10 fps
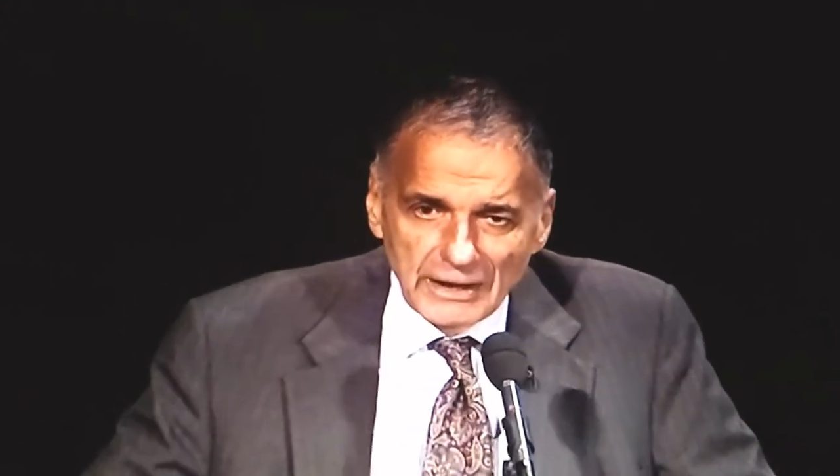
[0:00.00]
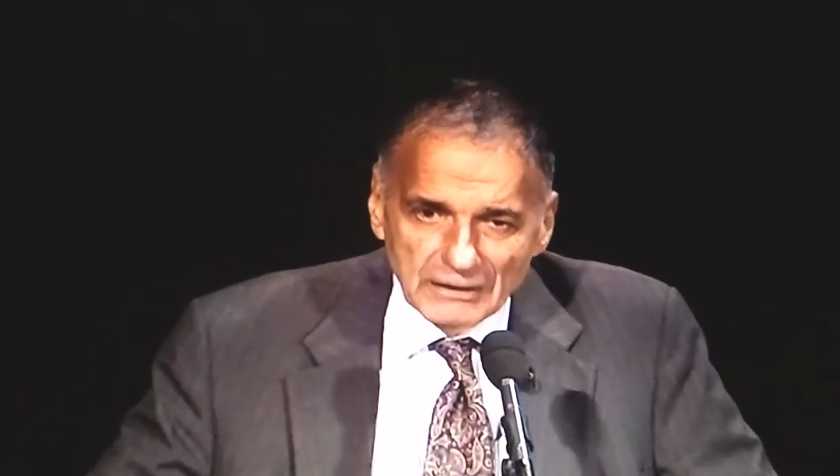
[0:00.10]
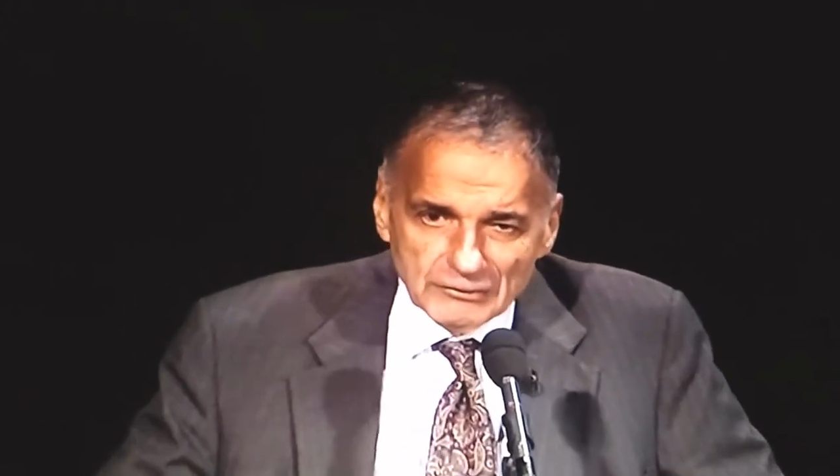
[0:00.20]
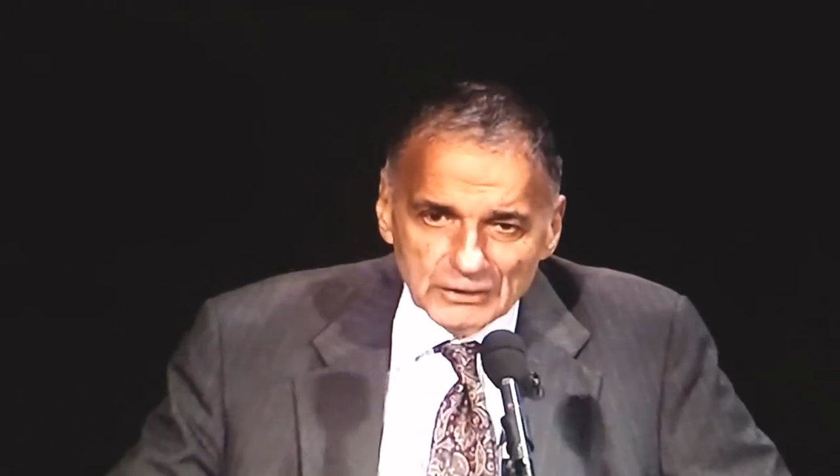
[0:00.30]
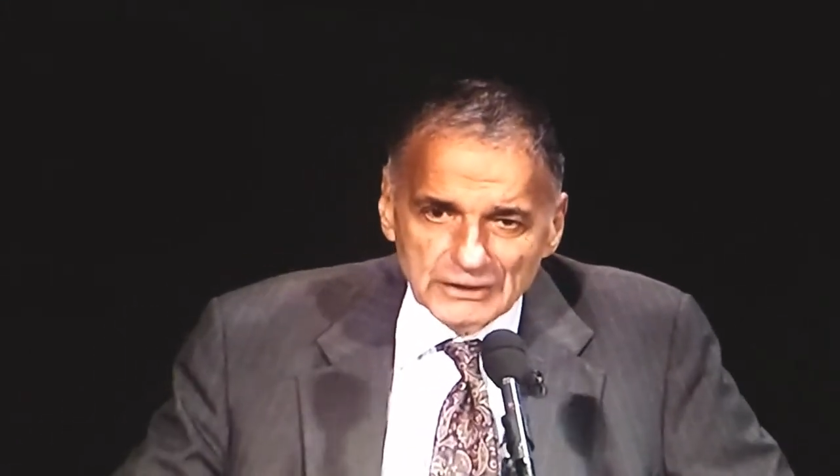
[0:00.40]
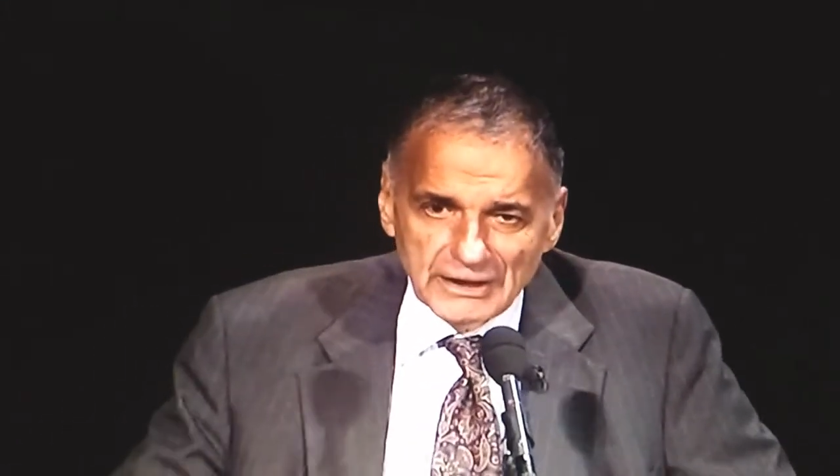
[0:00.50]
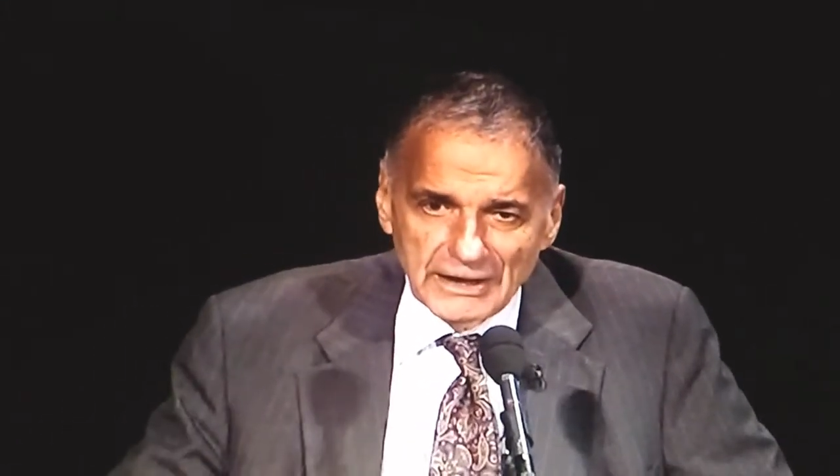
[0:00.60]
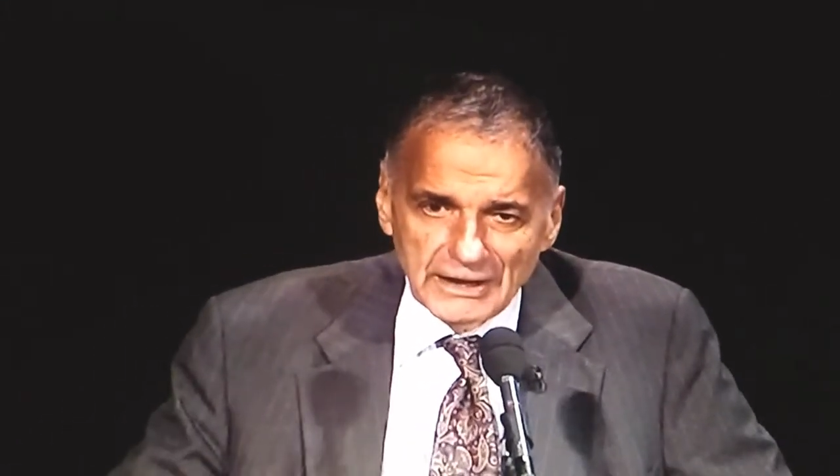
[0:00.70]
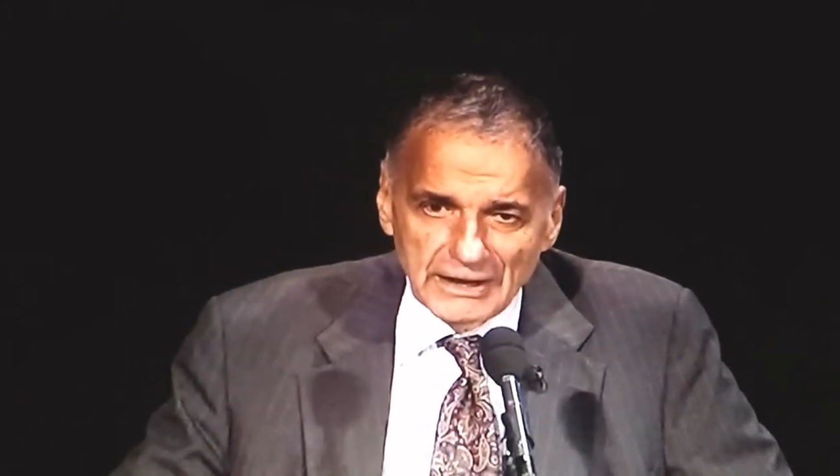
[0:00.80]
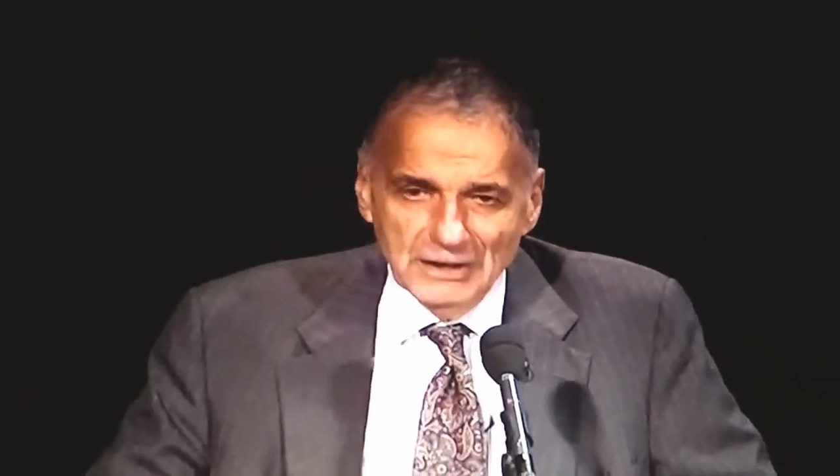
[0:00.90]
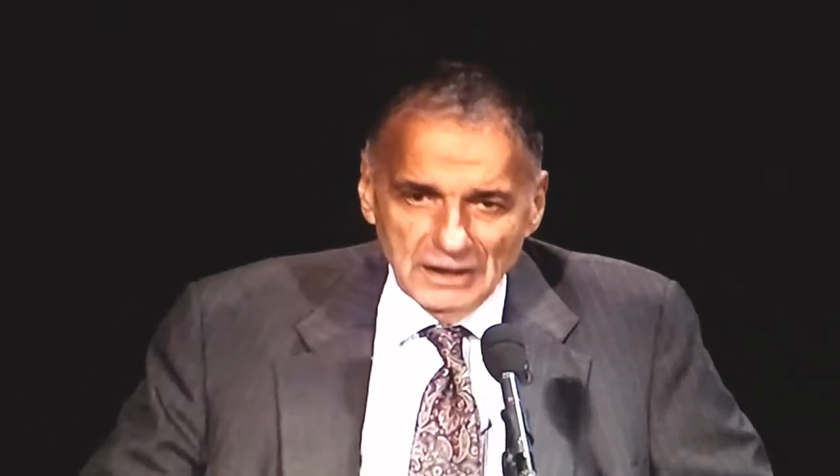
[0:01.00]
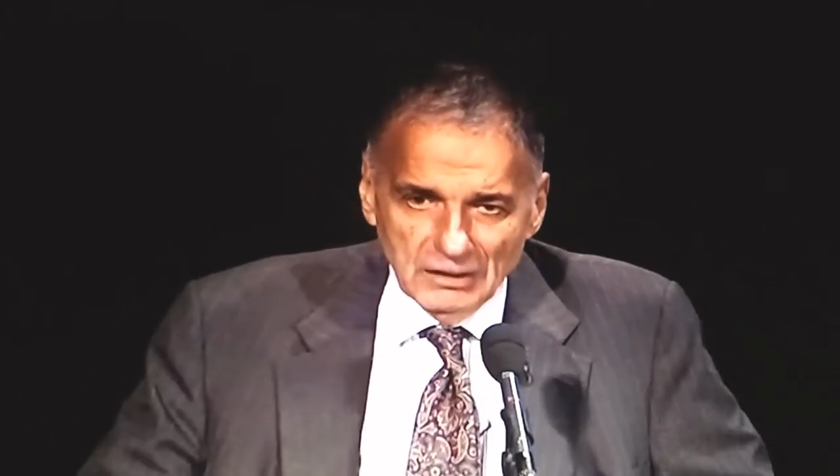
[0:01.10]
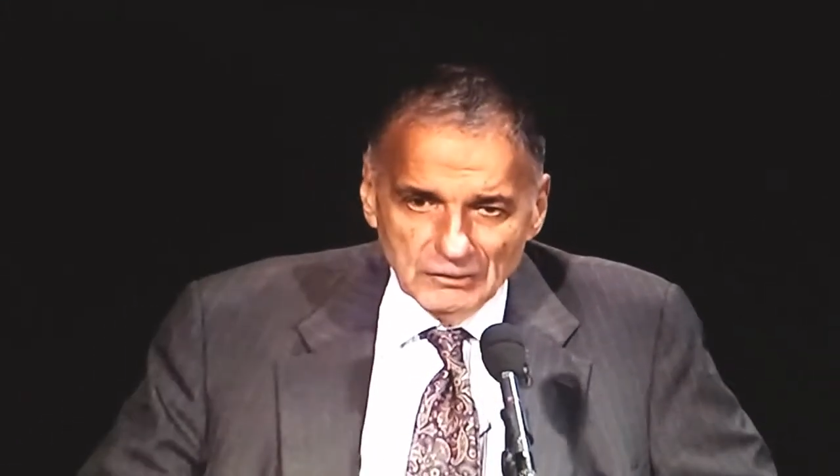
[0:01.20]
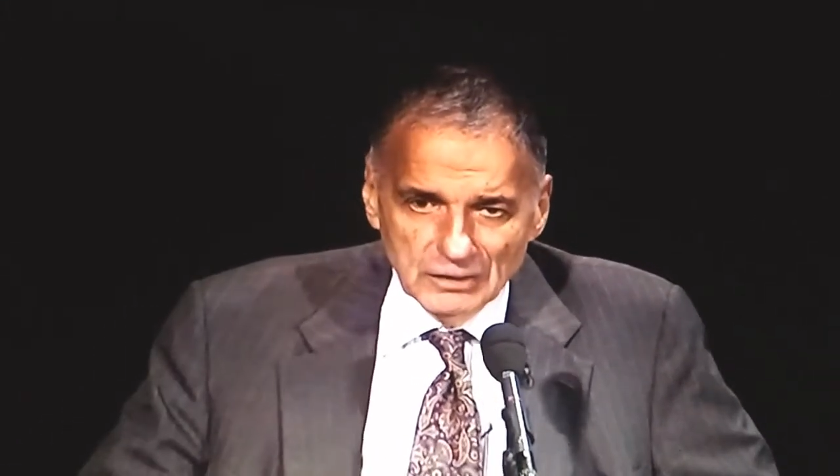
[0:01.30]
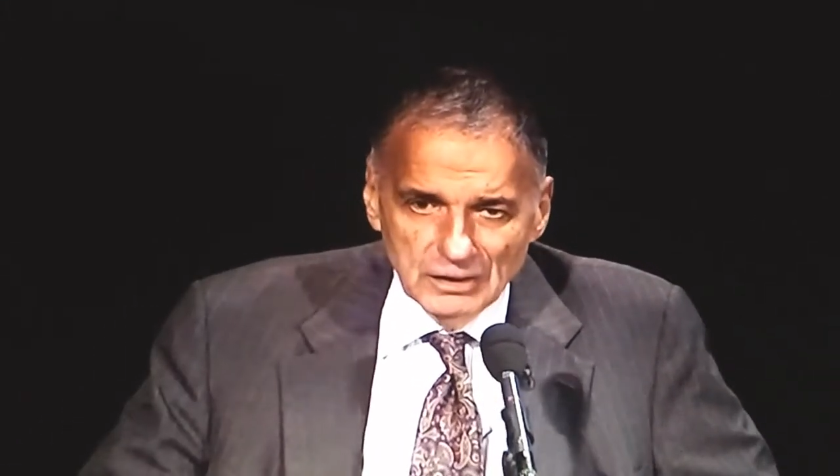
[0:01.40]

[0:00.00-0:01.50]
ever came down